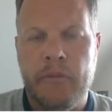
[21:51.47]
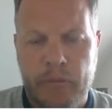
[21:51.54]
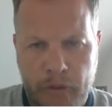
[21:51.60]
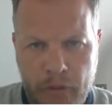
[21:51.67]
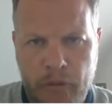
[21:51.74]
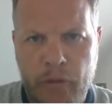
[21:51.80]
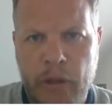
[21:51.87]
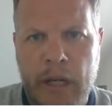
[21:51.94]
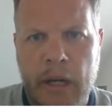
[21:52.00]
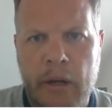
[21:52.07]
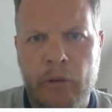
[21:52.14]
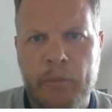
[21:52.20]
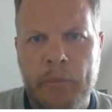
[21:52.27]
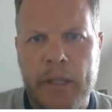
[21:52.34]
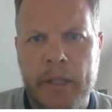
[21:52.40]
Now you
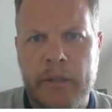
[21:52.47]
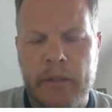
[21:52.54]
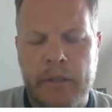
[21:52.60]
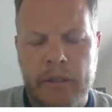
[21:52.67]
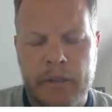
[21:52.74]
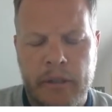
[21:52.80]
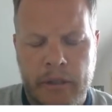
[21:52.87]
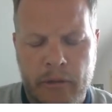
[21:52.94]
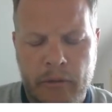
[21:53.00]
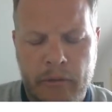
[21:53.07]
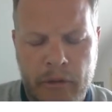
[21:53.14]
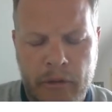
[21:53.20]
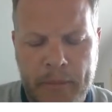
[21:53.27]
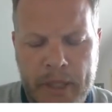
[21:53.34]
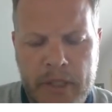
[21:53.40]

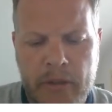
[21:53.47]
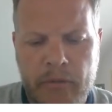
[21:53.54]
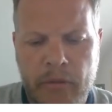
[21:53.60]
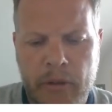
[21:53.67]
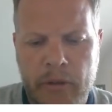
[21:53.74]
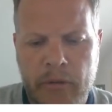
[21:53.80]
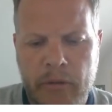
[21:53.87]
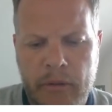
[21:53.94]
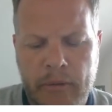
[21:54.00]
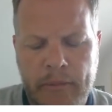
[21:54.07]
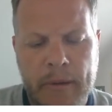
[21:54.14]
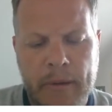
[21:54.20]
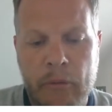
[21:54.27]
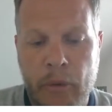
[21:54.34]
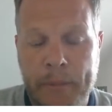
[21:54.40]
mentioned
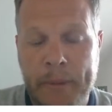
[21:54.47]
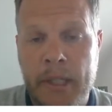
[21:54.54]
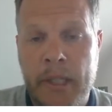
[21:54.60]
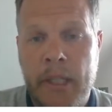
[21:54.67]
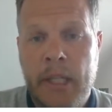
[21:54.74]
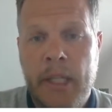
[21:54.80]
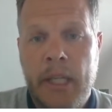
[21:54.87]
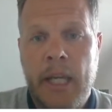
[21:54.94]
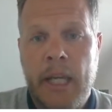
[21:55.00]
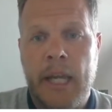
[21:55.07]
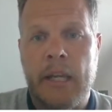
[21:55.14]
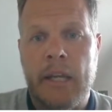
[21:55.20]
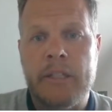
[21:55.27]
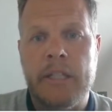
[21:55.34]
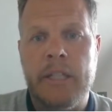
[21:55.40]
women, and
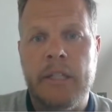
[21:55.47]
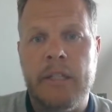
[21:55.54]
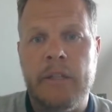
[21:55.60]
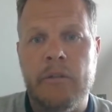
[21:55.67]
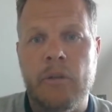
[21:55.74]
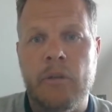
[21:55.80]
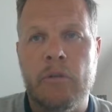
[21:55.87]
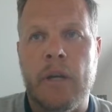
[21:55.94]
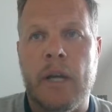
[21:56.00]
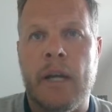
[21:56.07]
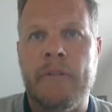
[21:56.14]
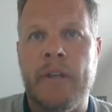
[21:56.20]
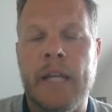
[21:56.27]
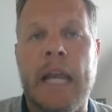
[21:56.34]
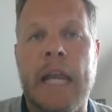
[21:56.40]
I see. I
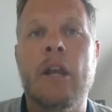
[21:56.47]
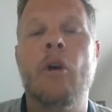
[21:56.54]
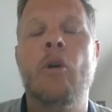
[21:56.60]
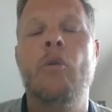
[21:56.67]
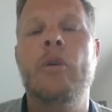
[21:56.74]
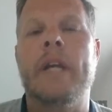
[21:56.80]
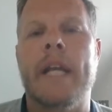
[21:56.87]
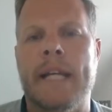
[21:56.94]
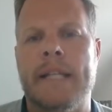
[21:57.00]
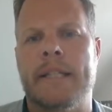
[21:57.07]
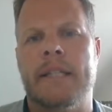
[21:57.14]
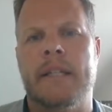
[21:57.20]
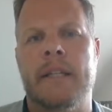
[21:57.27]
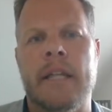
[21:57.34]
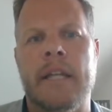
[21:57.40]
think alone
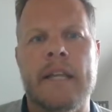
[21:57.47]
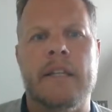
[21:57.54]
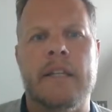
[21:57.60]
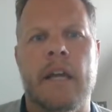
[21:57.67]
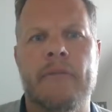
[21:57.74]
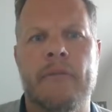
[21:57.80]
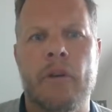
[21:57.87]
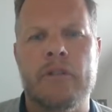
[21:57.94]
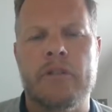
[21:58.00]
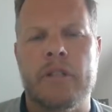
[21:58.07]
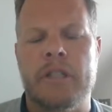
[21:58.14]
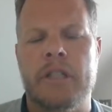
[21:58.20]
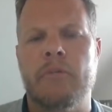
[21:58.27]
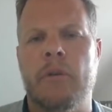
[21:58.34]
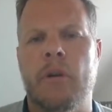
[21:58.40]
that
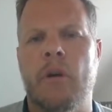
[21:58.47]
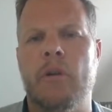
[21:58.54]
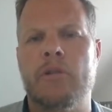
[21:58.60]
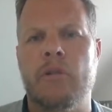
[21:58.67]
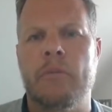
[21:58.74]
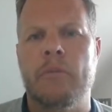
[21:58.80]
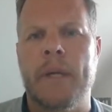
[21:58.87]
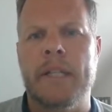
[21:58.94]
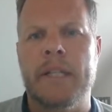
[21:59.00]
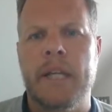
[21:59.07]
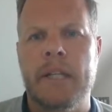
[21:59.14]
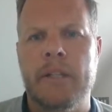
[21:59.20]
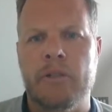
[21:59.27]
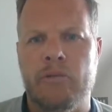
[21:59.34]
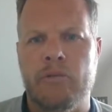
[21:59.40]
diversity would also make the
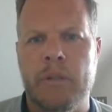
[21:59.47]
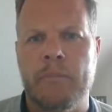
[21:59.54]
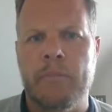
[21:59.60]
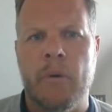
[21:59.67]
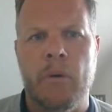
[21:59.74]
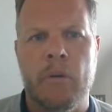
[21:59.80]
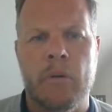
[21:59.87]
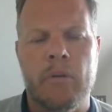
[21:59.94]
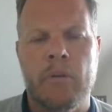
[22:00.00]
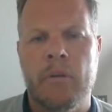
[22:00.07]
industry more.